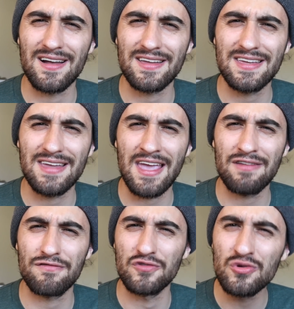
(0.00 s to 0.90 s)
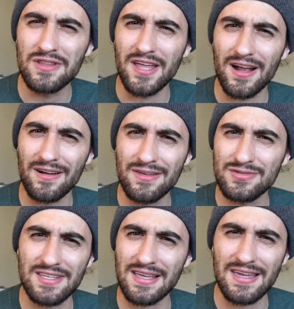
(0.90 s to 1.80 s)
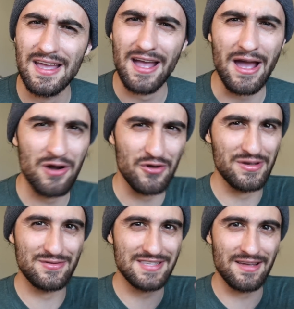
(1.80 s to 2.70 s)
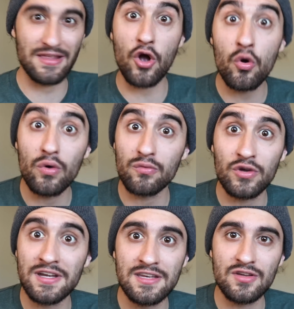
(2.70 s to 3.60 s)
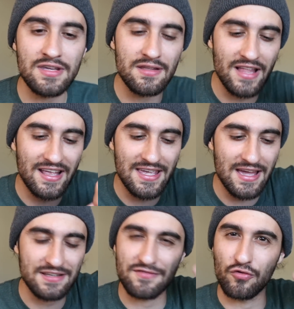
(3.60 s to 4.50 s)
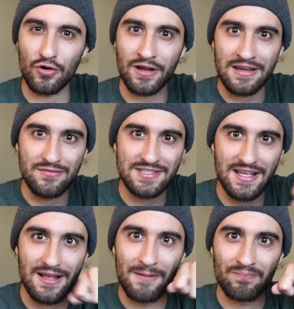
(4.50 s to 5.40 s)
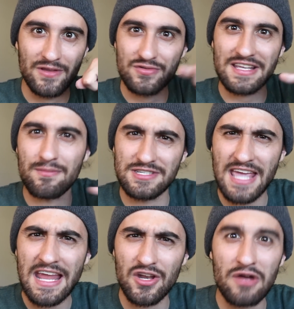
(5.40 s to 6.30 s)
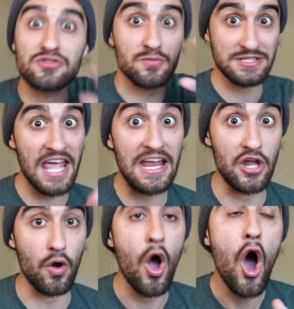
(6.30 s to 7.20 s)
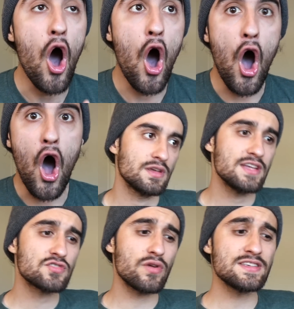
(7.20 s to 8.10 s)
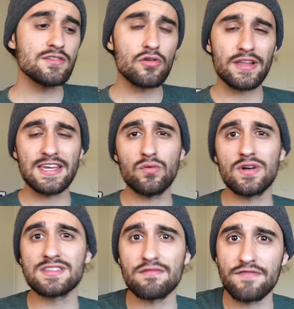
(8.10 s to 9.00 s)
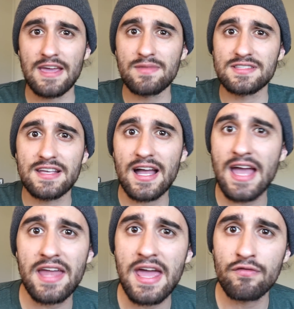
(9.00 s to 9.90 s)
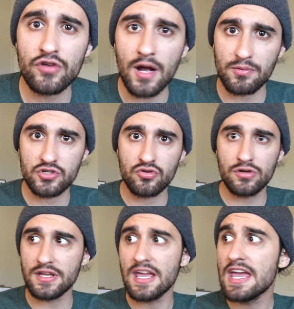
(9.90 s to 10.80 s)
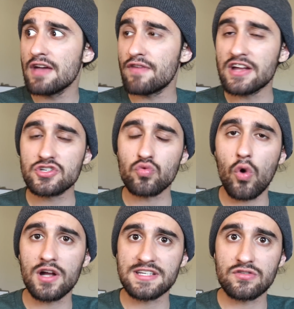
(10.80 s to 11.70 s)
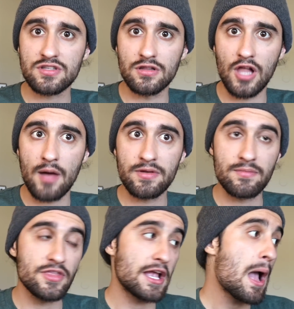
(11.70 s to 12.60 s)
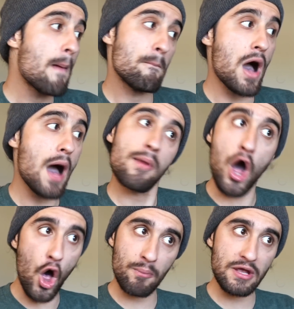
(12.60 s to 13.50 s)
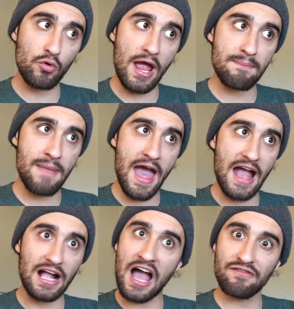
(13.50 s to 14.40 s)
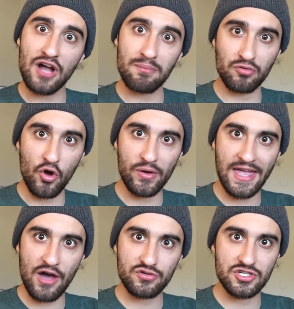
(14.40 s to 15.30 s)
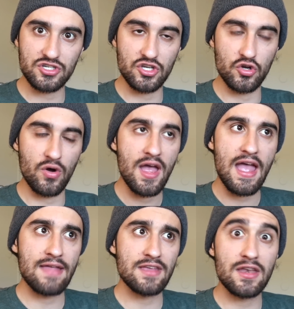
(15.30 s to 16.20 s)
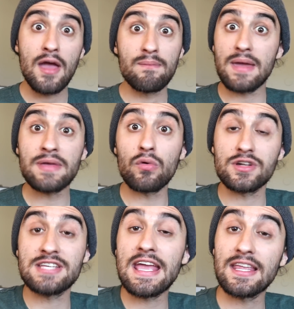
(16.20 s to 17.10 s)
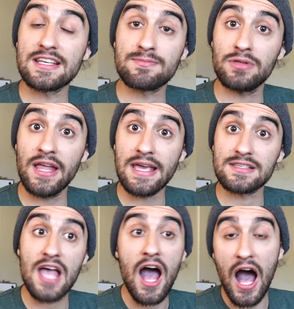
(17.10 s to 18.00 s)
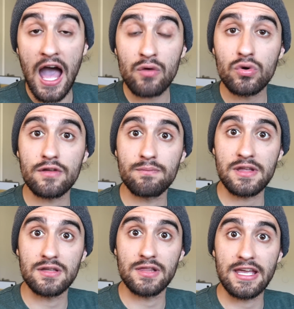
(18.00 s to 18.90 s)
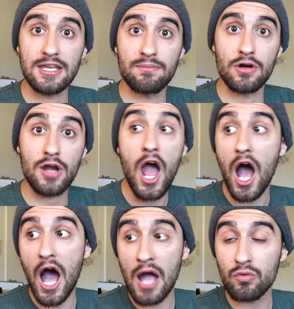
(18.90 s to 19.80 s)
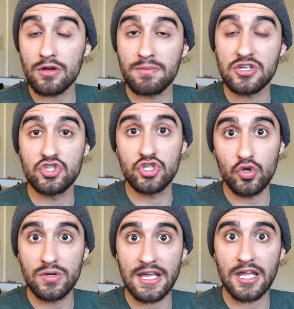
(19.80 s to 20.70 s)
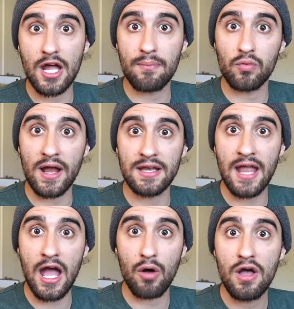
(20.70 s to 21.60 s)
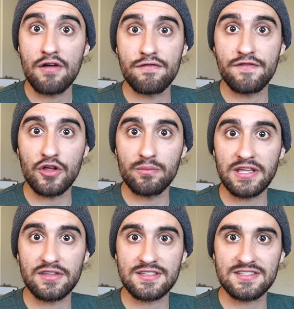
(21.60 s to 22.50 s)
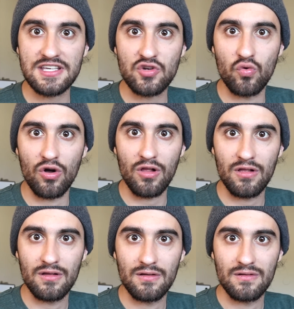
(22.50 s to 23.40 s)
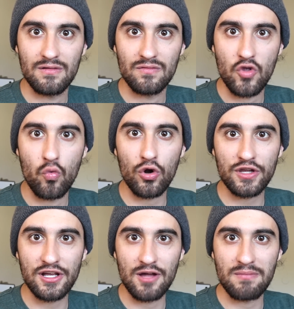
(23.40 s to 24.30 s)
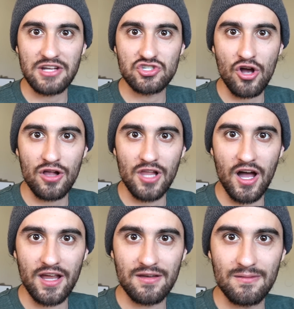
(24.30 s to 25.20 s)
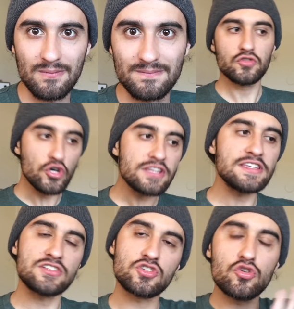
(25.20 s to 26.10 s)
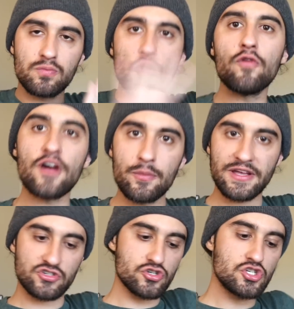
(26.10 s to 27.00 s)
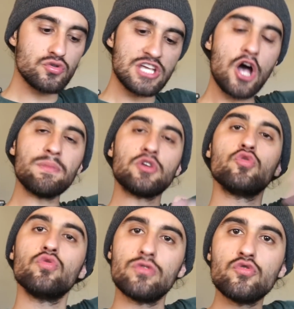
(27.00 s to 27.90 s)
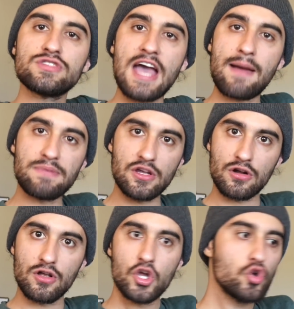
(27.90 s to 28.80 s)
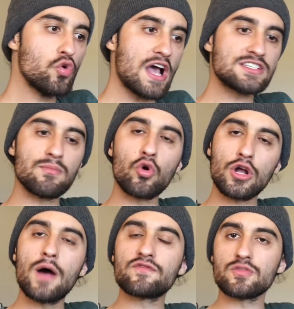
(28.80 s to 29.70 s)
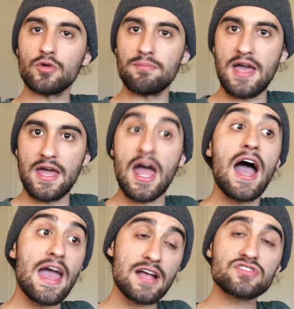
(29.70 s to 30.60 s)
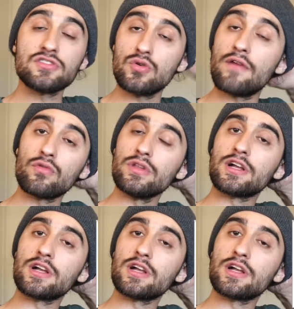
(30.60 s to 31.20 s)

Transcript: he ate food there. He was like, I don't know, he was like, oh, what did he do? He had his fork, and he was like, it was like a potato. It was a potato. It's crazy though, like he wasn't famous. Like I had every opportunity. If I just walked out into the lobby and been like, Mom, I'll be right back. I've got broing out to do. And then maybe I would have taken his place. I would have been in Lady Bird. I would have been dooning it up right now, filming the sequel, working on my jawline. Look at these two profile pictures. You tell me who's happier, who has a more comfortable bed. I actually do have a really